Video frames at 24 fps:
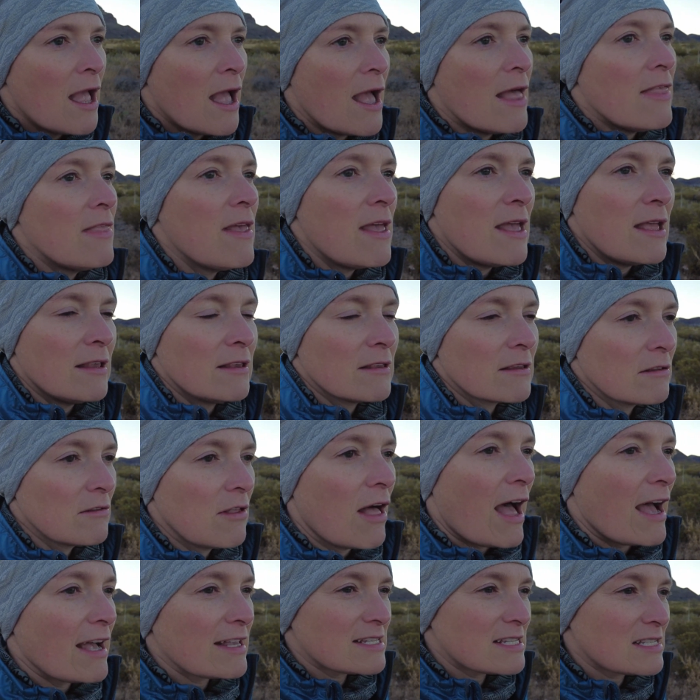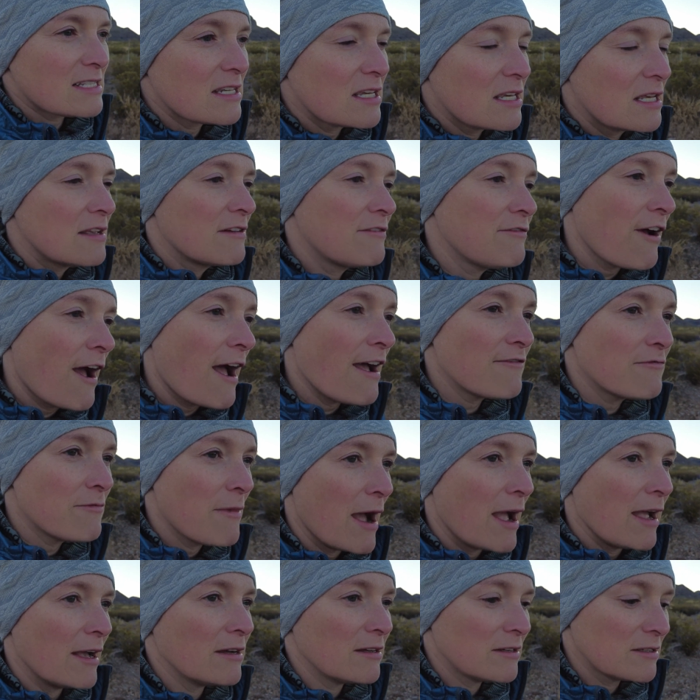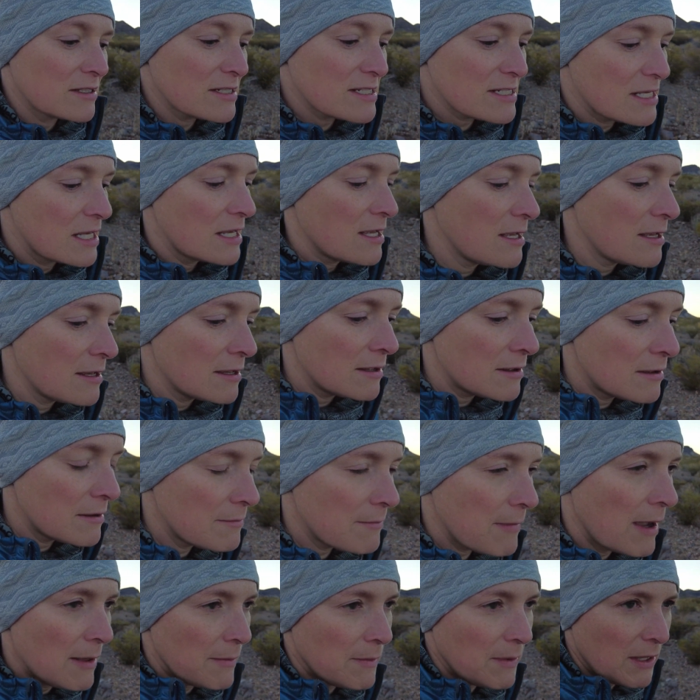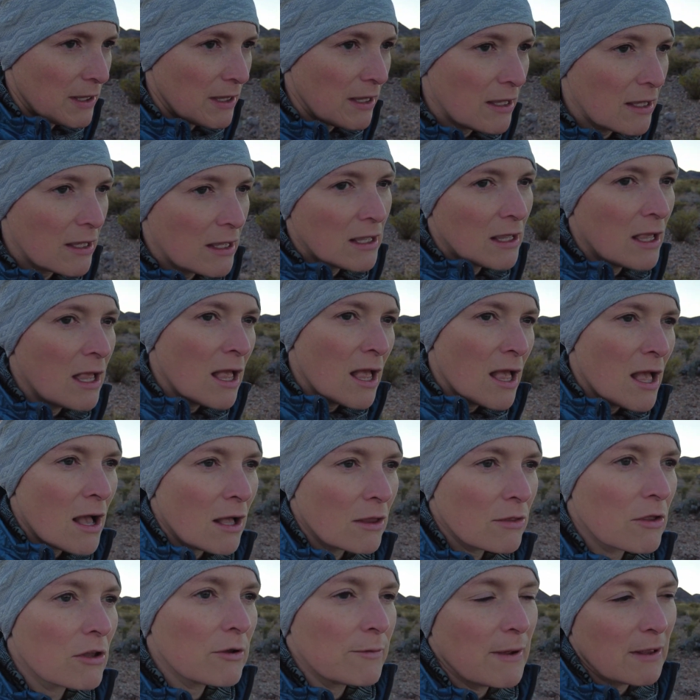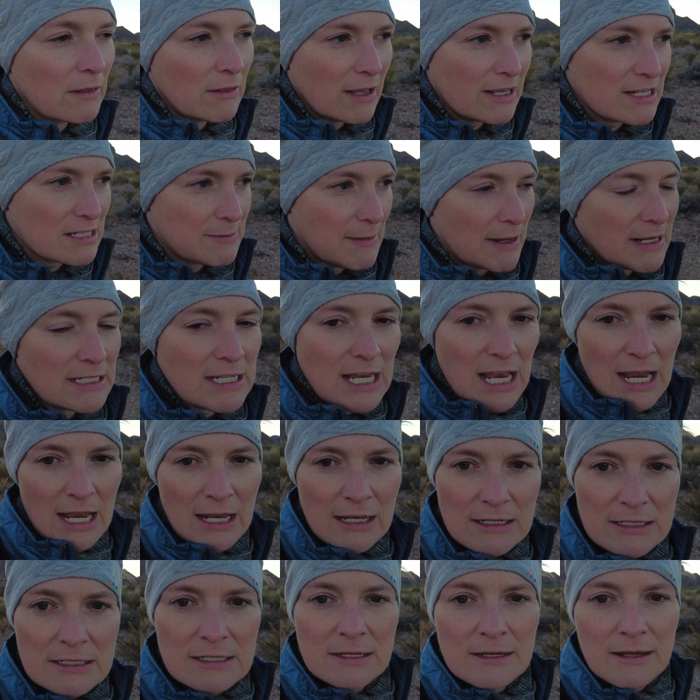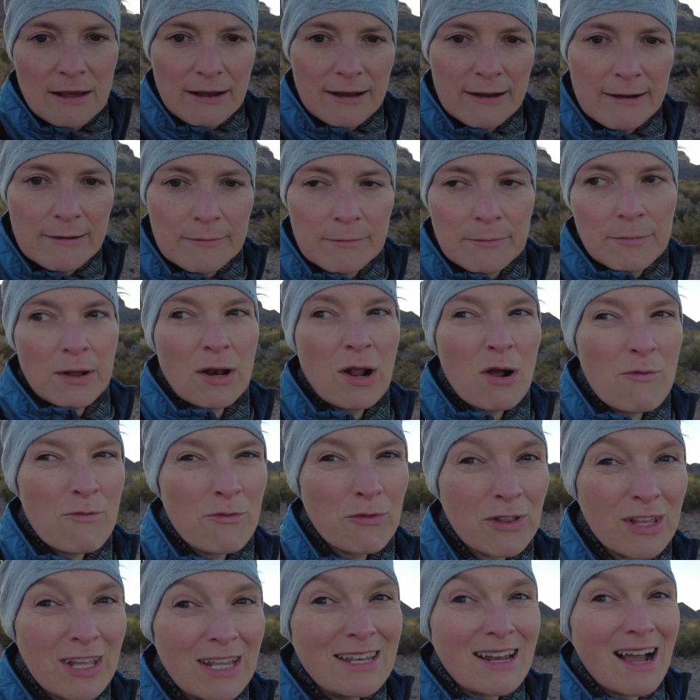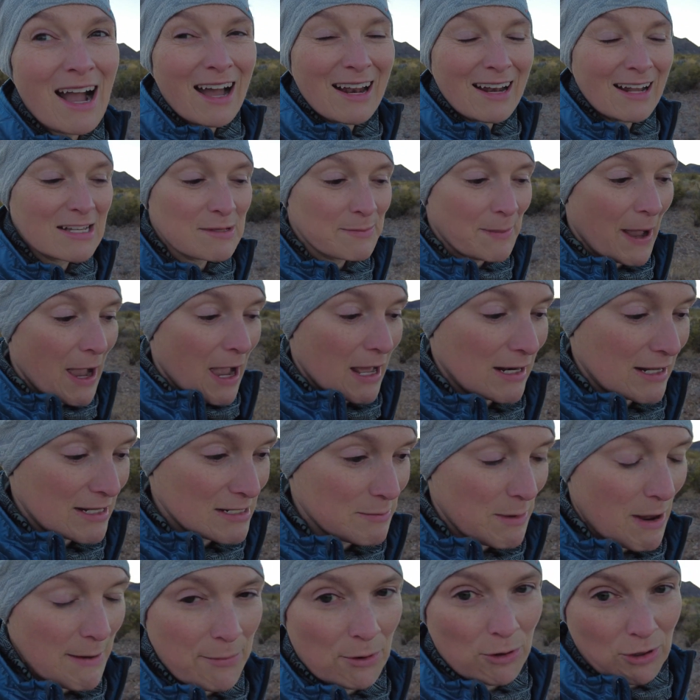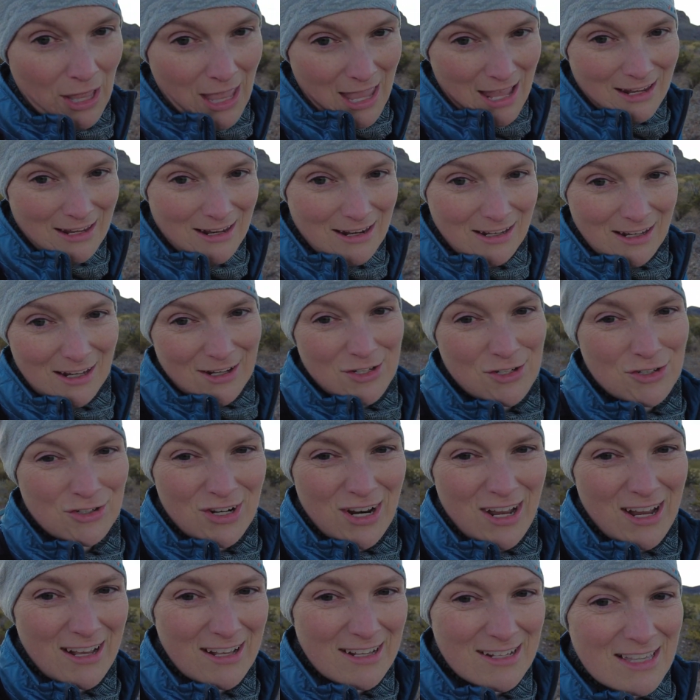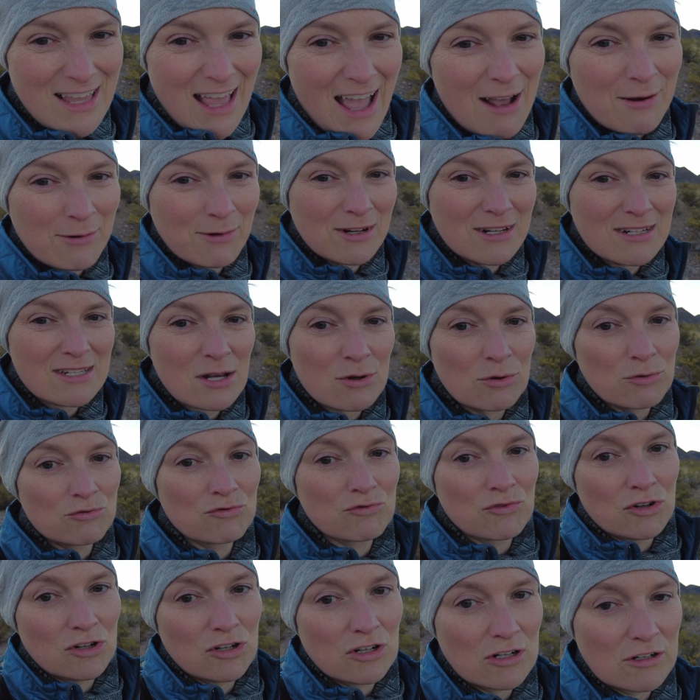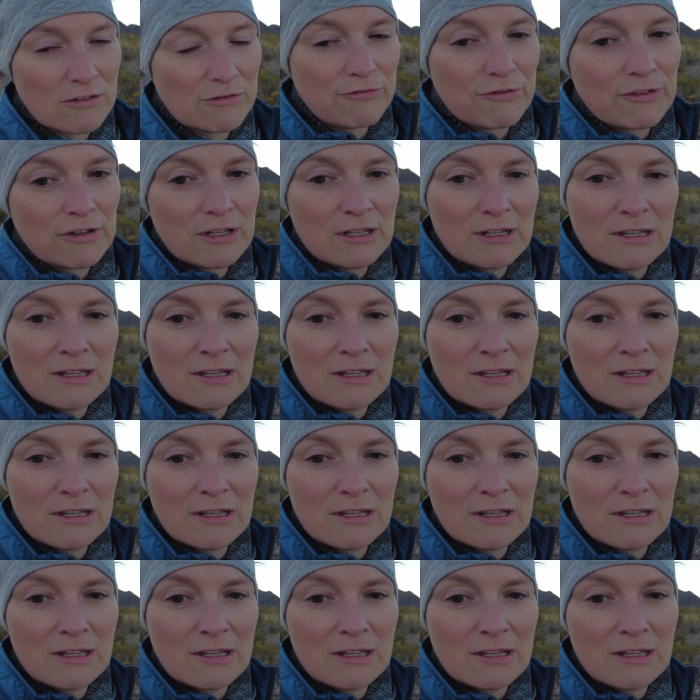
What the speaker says: And then the last 5 miles might be a little bit less maintained, but hopefully not as bad as Maple Canyon yesterday, because that was rough.